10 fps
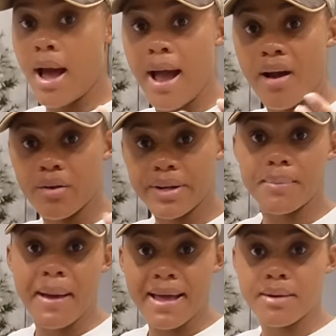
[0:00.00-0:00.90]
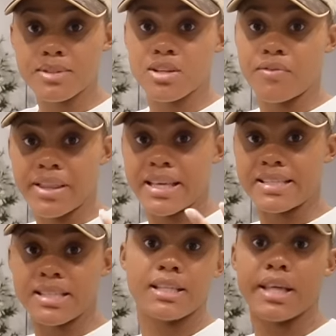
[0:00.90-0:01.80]
I already buy them stuff and they
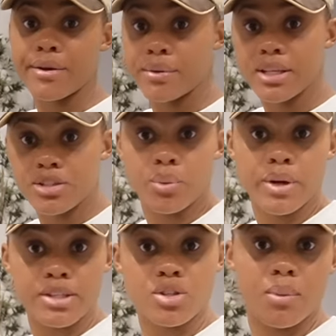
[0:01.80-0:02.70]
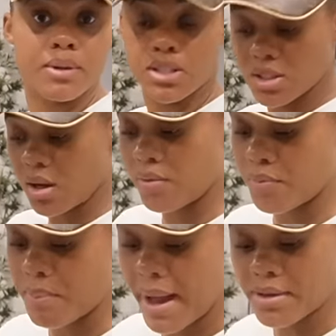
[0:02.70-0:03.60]
see. They don't need to wear so much
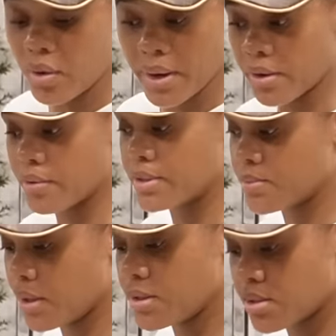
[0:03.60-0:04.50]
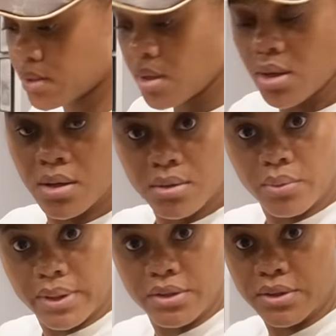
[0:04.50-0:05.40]
stuff by now on Christmas.
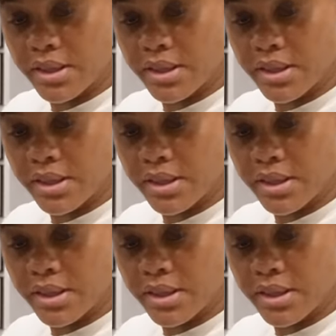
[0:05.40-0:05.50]
What do you